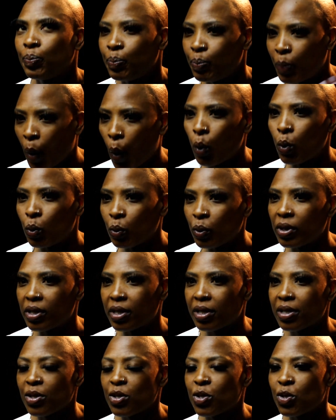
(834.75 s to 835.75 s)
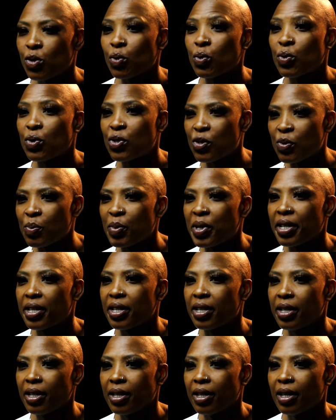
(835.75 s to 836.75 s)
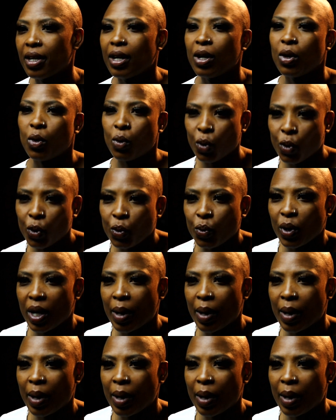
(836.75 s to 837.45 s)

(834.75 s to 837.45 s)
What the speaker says: bold suits me. I'm